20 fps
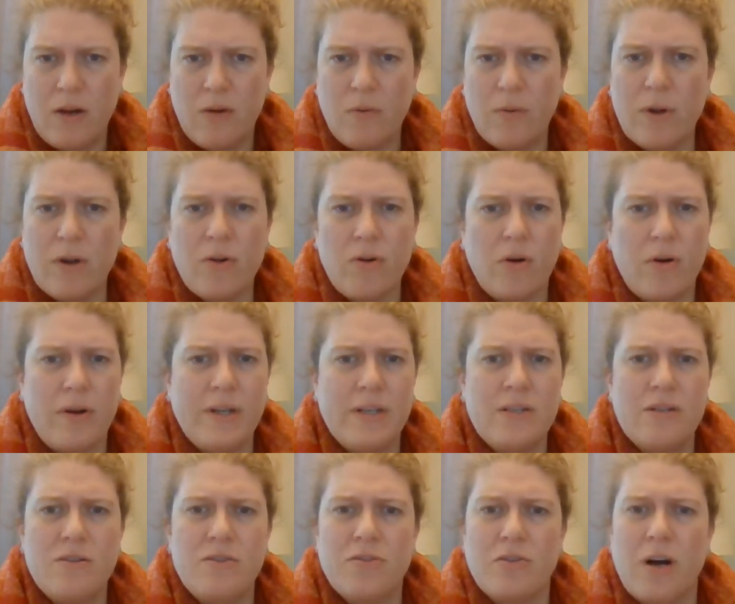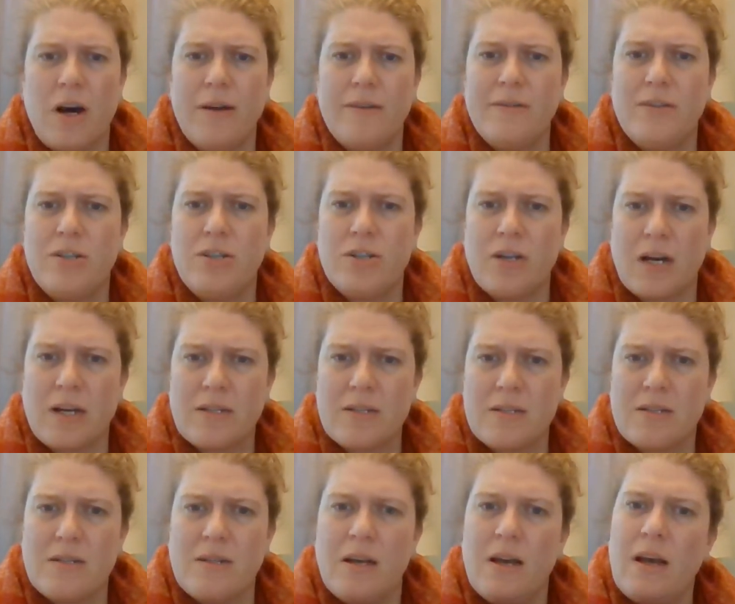we're going to draw
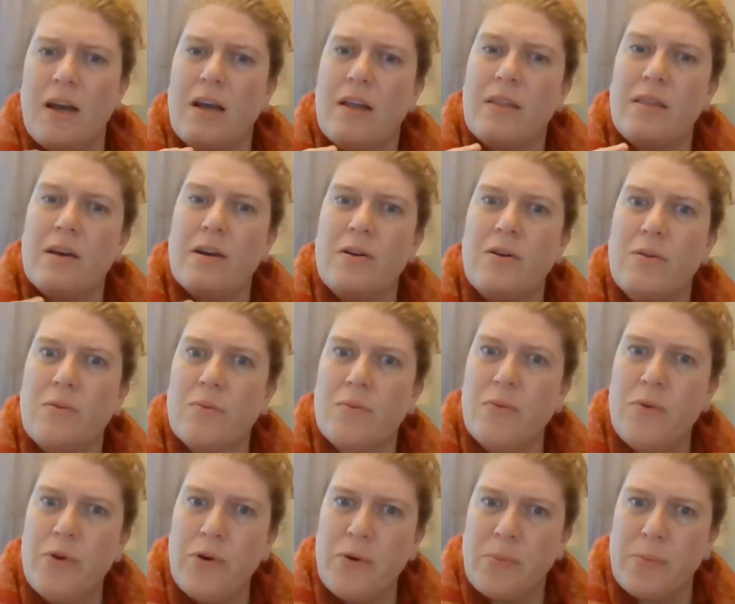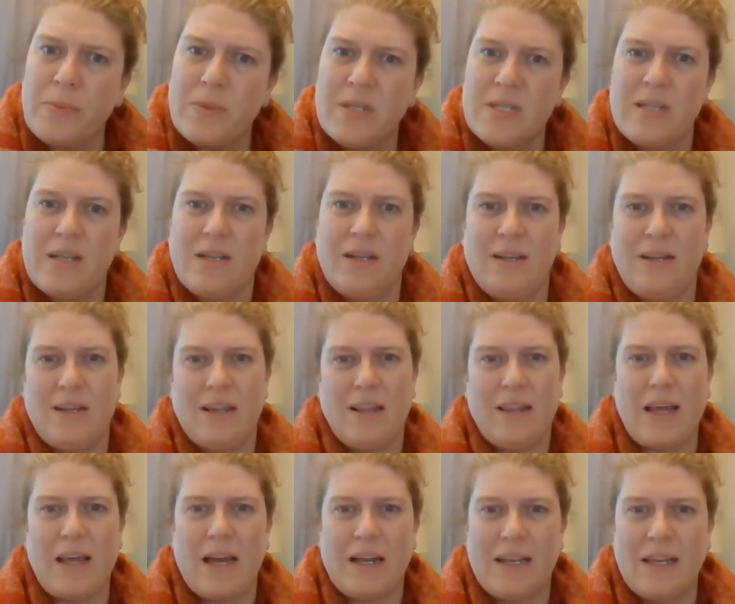just the groups
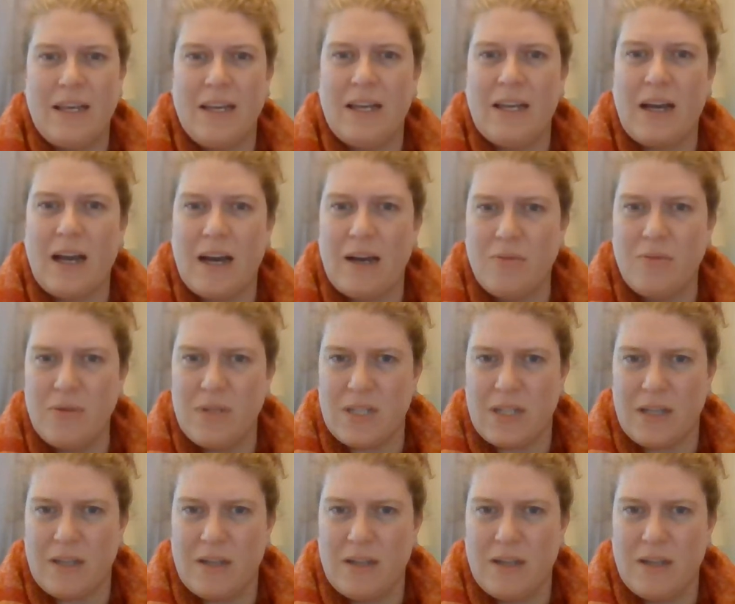that he counted.